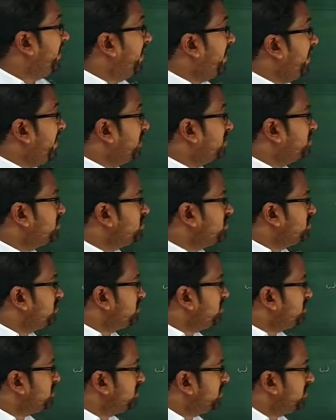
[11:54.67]
direction is
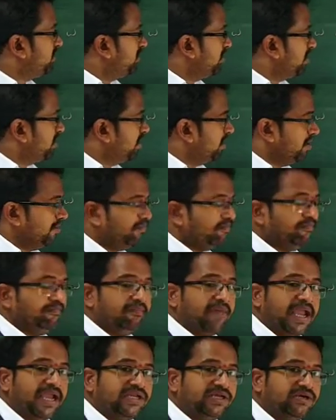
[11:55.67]
changing,
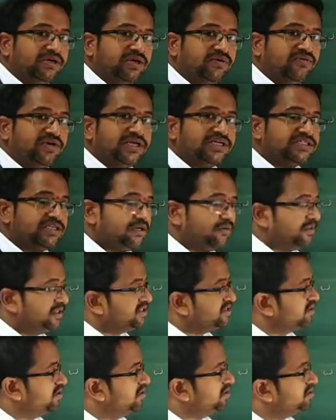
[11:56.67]
magnitude of velocity
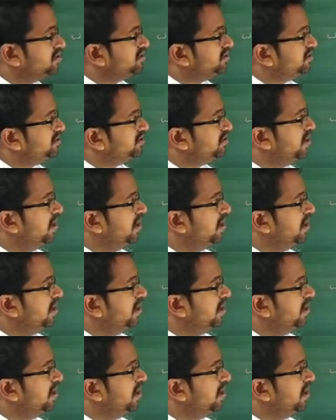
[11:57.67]
remains constant.